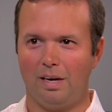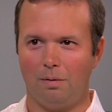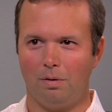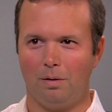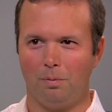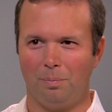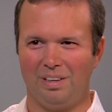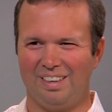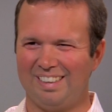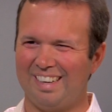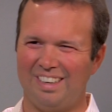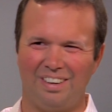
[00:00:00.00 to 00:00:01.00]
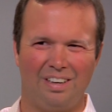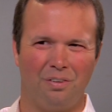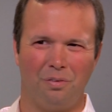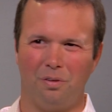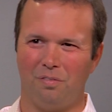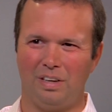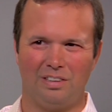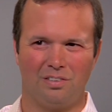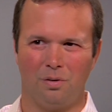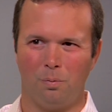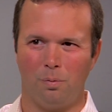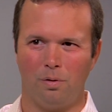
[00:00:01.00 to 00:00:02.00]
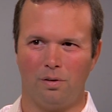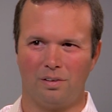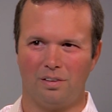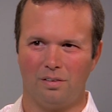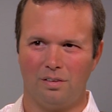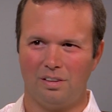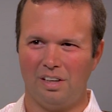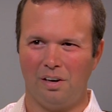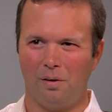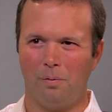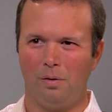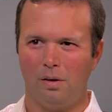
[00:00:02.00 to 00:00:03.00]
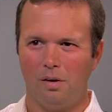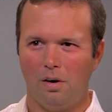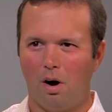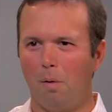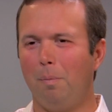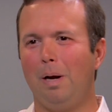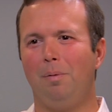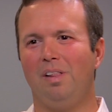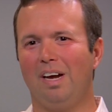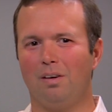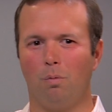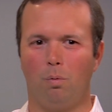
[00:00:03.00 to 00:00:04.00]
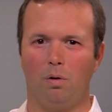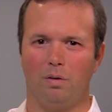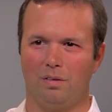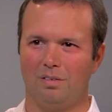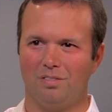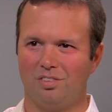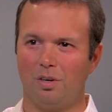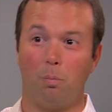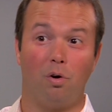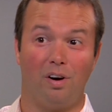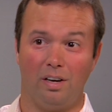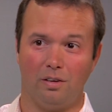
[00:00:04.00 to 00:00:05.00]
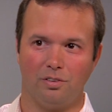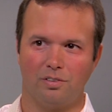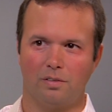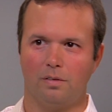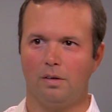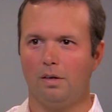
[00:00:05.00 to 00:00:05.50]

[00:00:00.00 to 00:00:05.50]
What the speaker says: I would be like, I don't know if that's going to work, you know, or maybe that could work somewhere else.